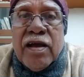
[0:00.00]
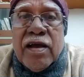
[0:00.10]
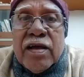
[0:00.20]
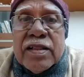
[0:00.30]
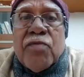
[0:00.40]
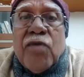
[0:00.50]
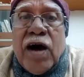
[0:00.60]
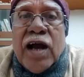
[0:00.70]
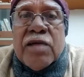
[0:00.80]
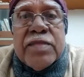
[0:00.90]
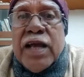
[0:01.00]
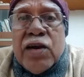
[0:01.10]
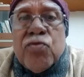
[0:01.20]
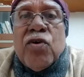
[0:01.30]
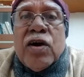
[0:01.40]
Yeah. They work, they
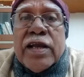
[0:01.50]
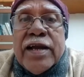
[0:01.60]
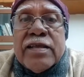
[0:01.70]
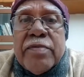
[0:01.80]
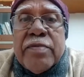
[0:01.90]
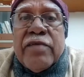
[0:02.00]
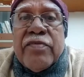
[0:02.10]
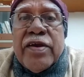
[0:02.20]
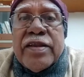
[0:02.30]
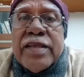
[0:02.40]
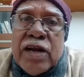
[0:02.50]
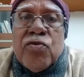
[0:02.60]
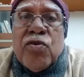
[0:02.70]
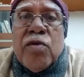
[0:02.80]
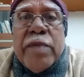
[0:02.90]
do not get the benefit. They do
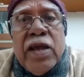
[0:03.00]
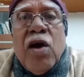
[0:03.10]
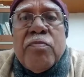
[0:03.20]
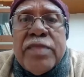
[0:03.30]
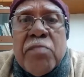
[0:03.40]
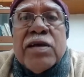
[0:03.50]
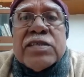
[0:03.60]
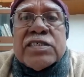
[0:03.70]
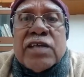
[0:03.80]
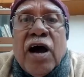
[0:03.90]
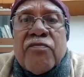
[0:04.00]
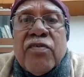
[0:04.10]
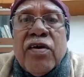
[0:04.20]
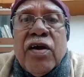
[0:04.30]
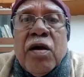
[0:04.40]
not, many of them starve,
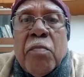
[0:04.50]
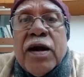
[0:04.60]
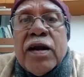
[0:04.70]
but